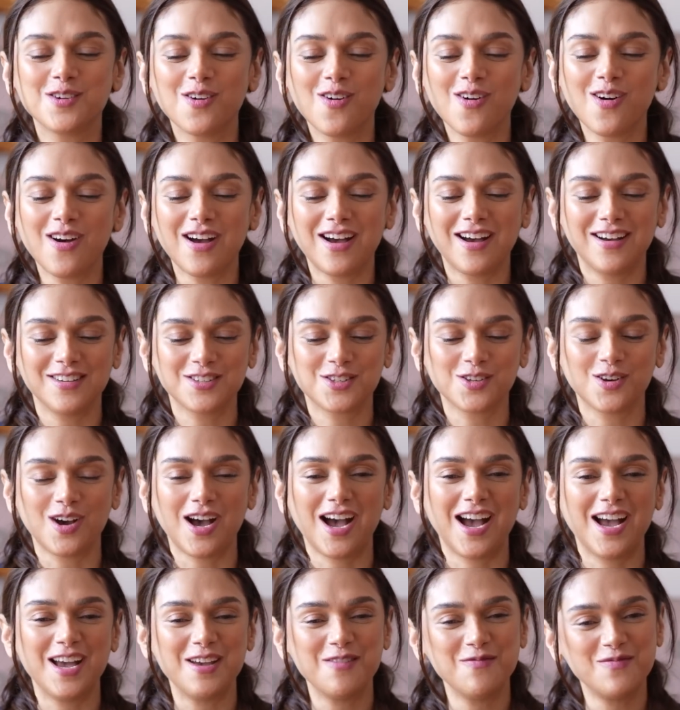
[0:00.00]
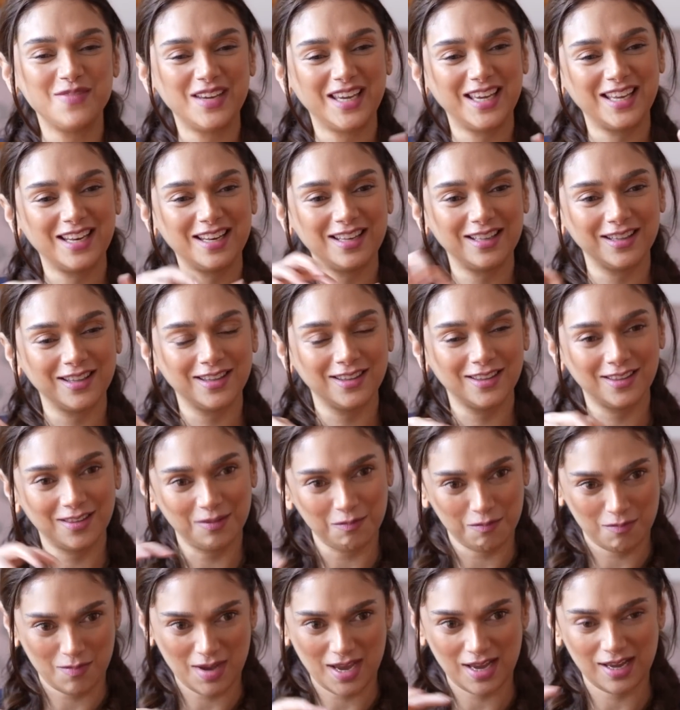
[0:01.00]
so, uh, so I made
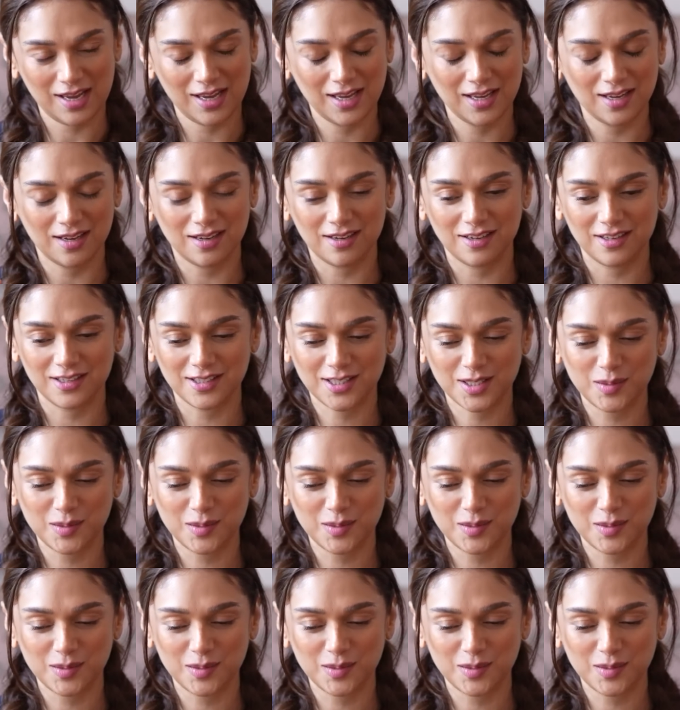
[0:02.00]
my uh,